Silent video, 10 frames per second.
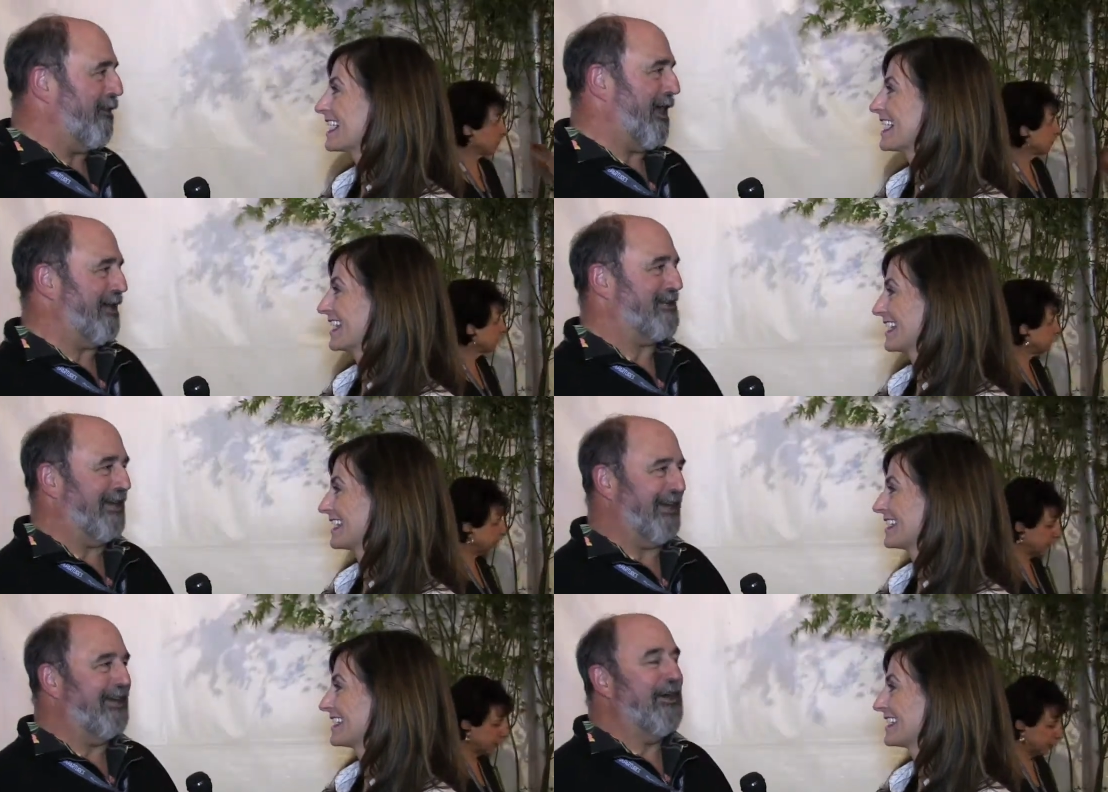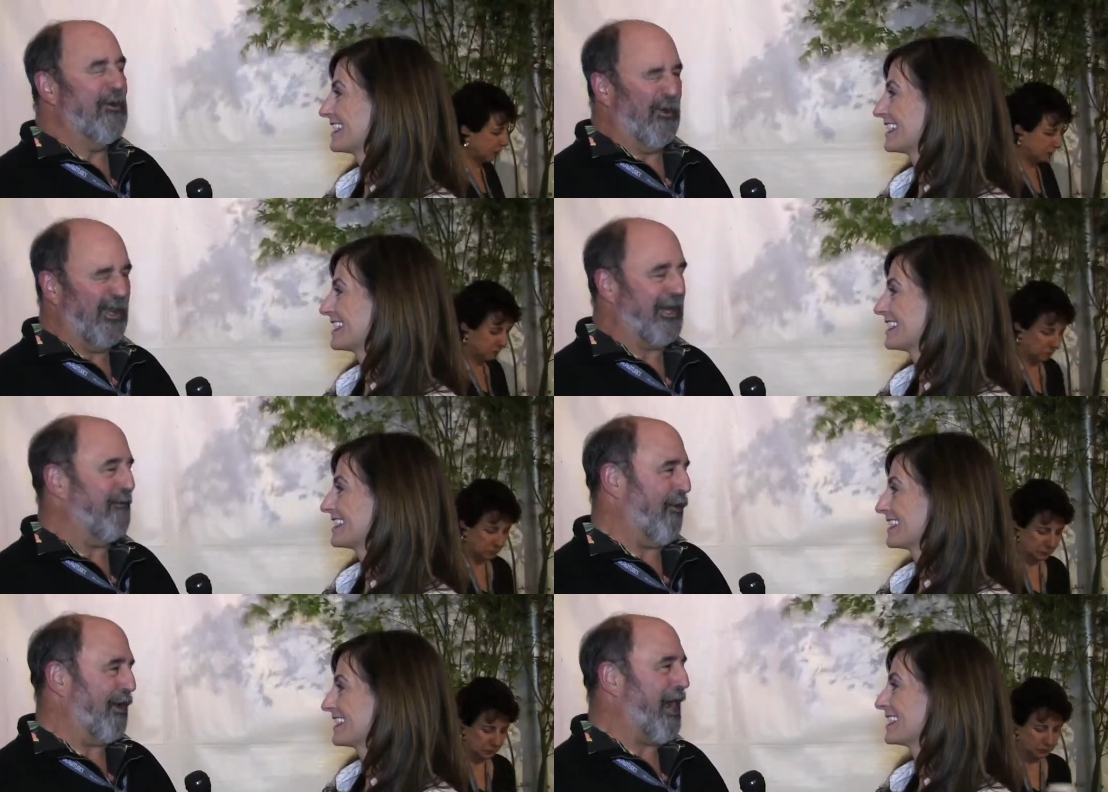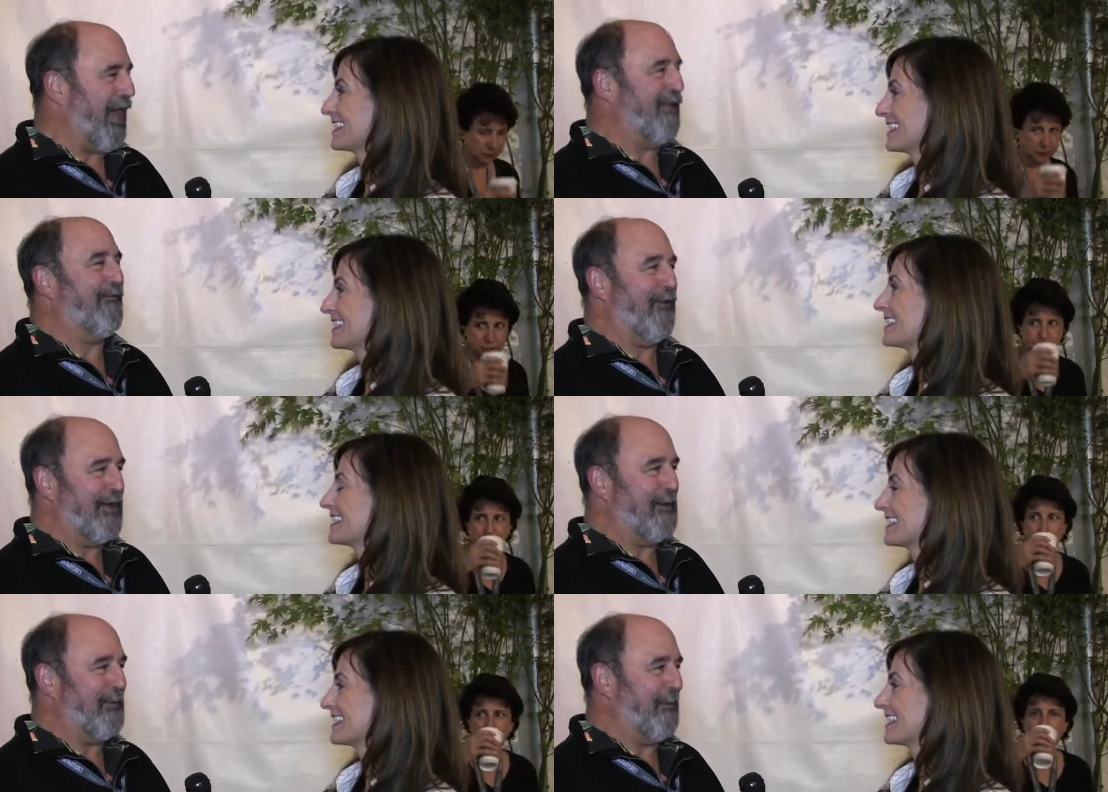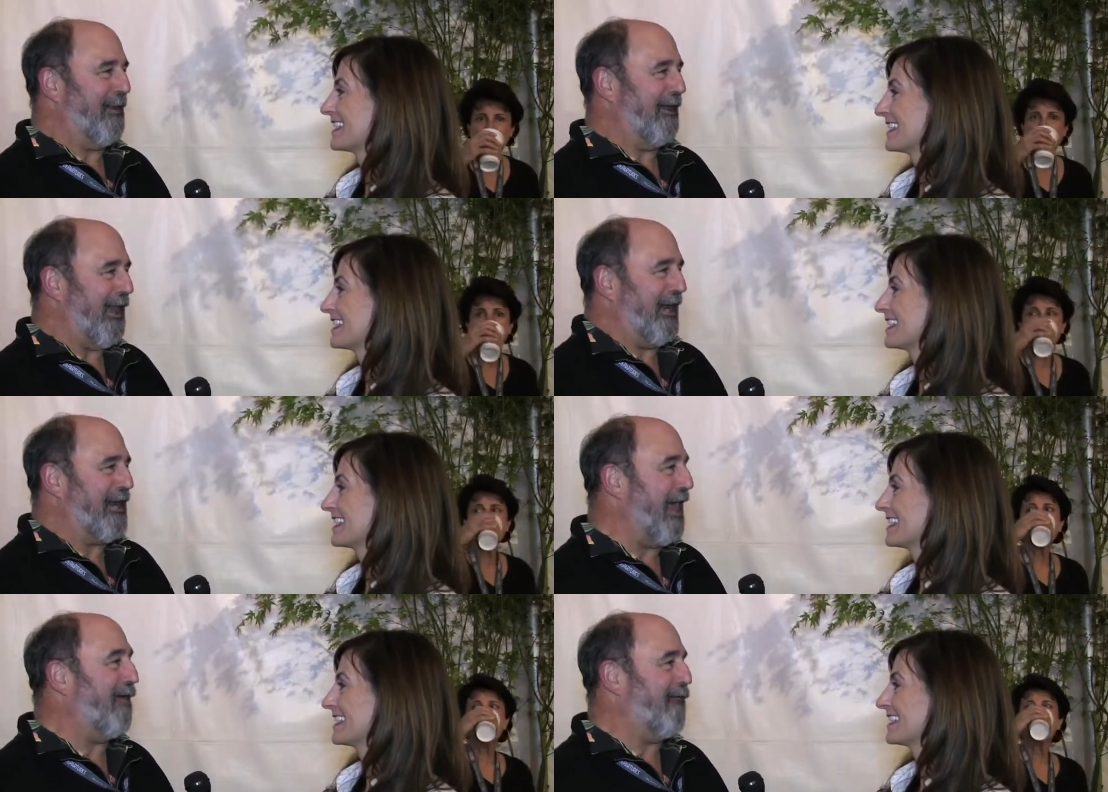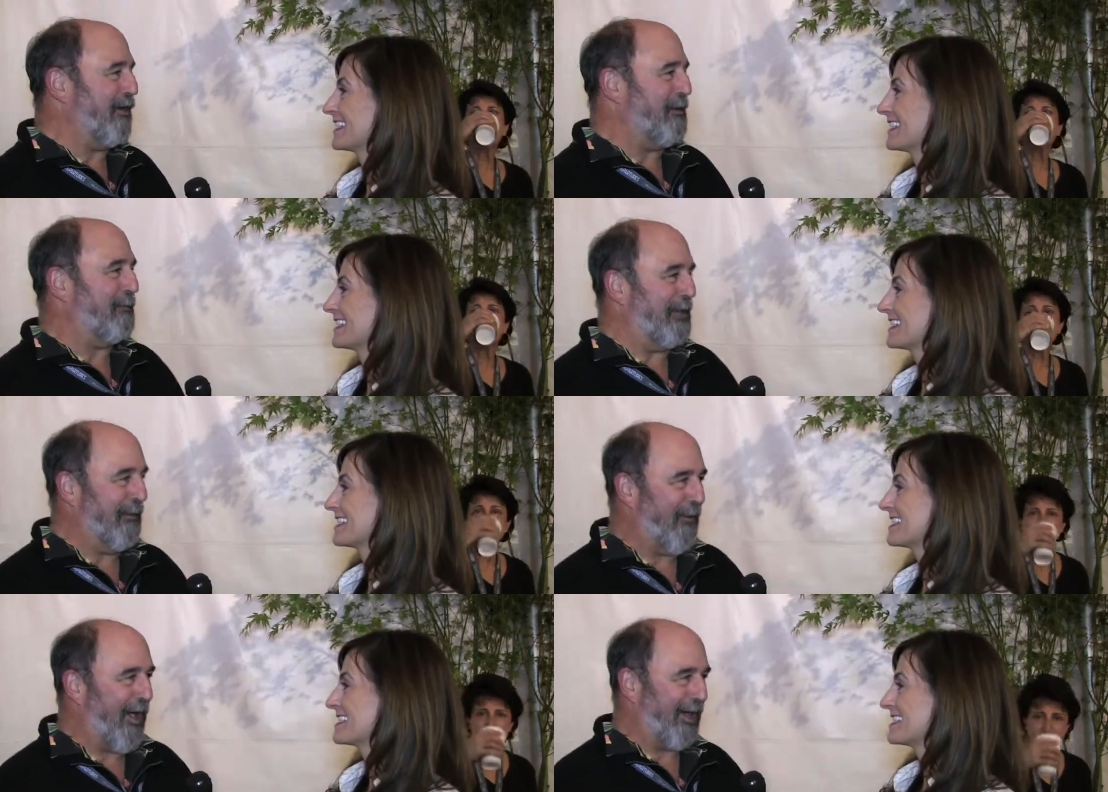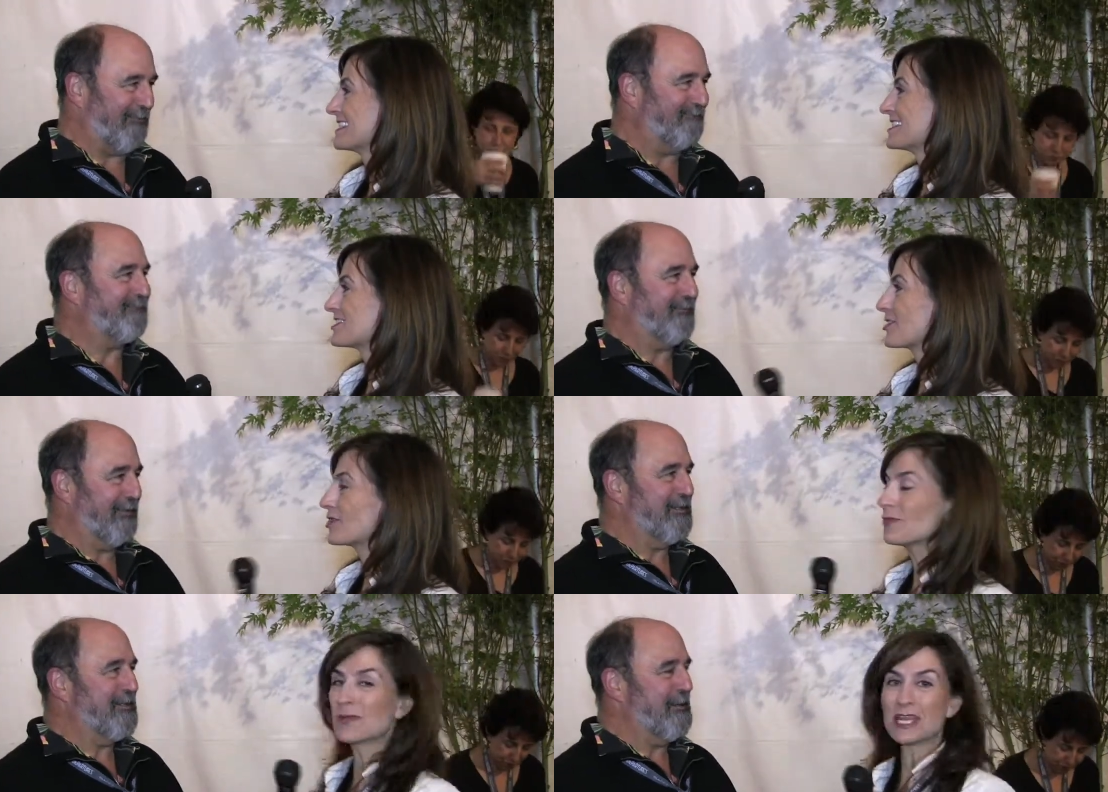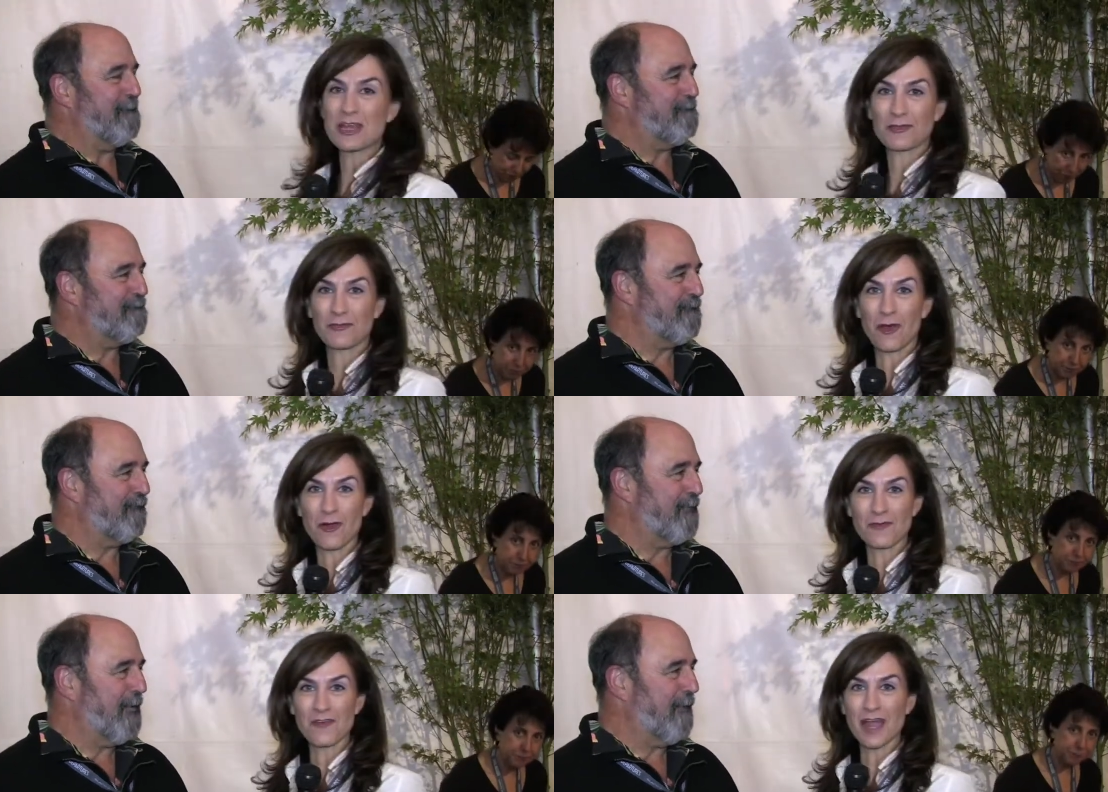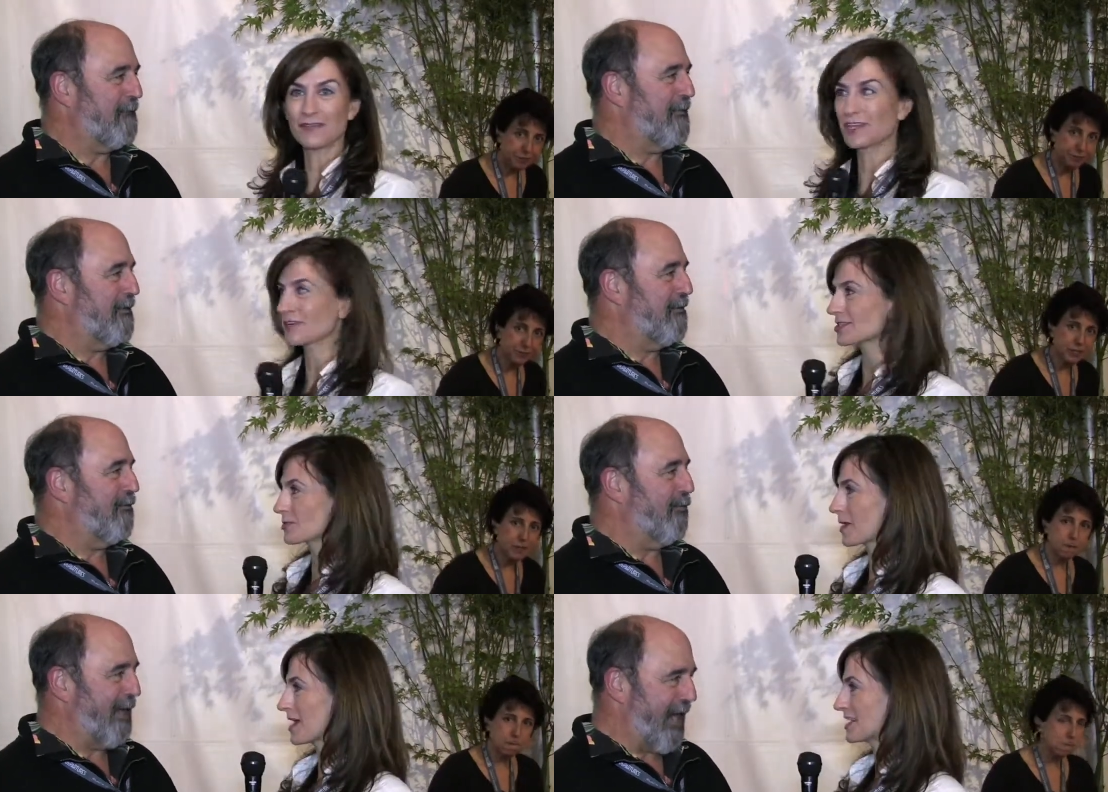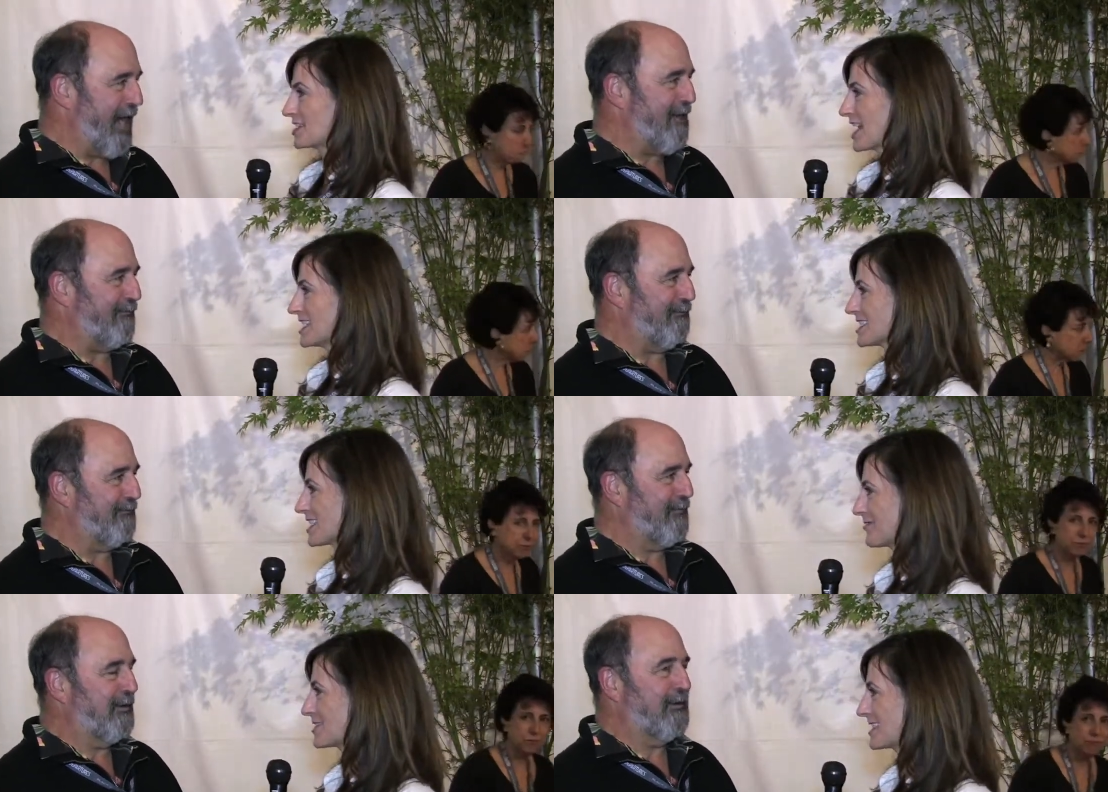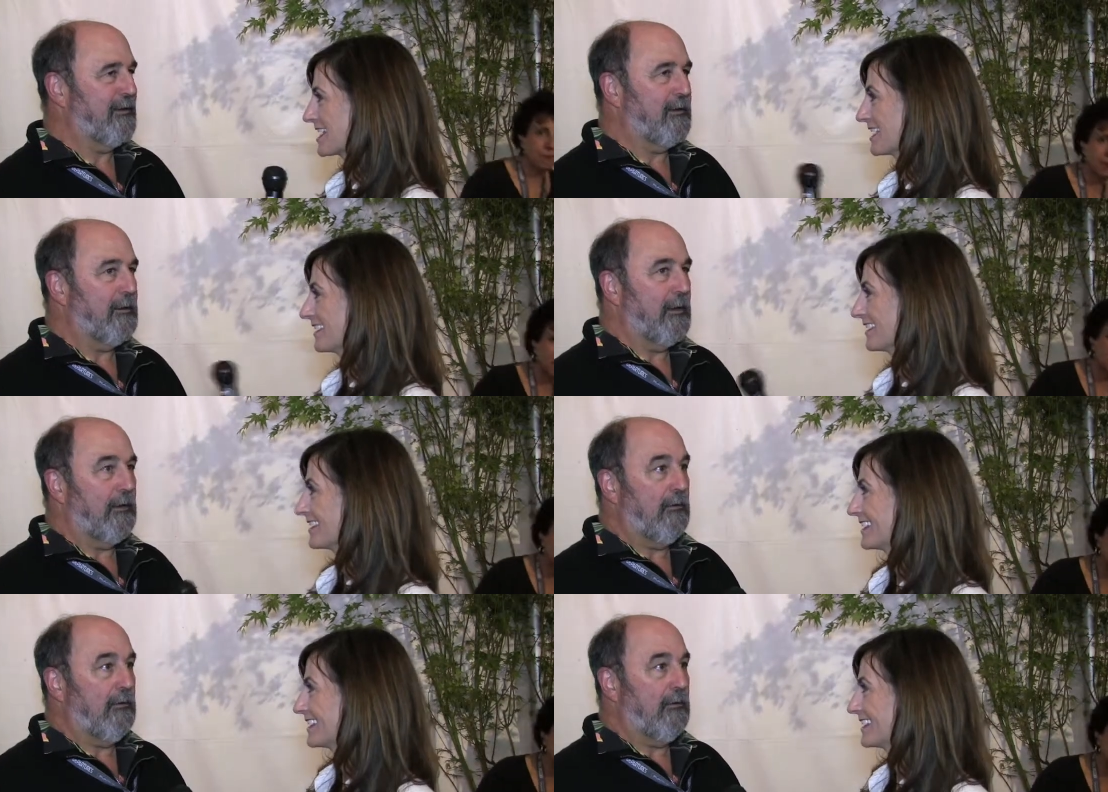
Speaker 1: that we're looking for, California people that like California Pinot Noir.
Speaker 2: So you've been here for all 5 years. What kind of changes have you seen?